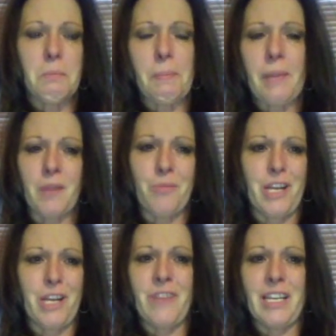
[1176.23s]
a brave
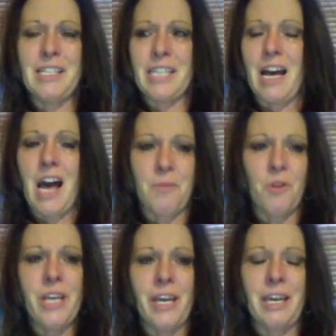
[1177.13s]
face that I'm
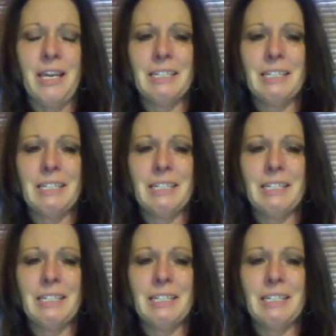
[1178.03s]
okay.